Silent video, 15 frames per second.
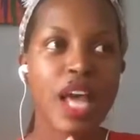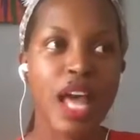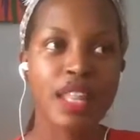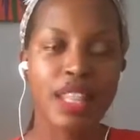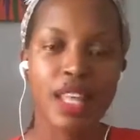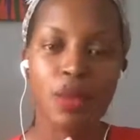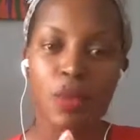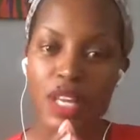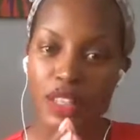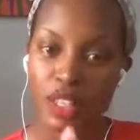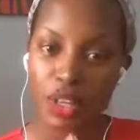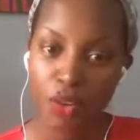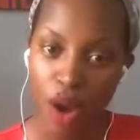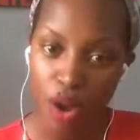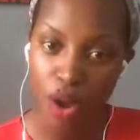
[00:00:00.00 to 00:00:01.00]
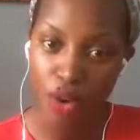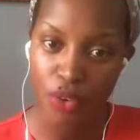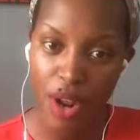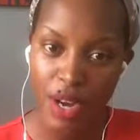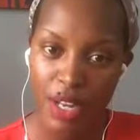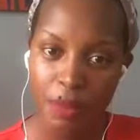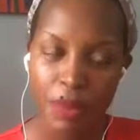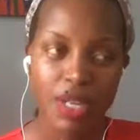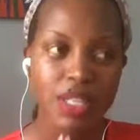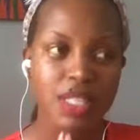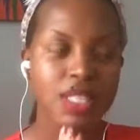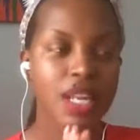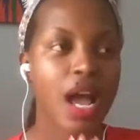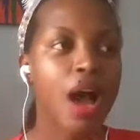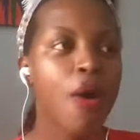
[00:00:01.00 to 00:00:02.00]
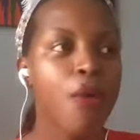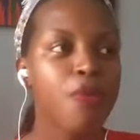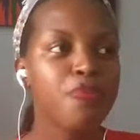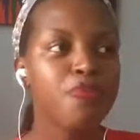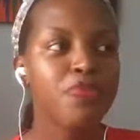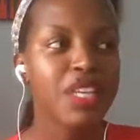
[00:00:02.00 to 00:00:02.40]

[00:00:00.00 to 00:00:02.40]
and then we hit the ground running, because now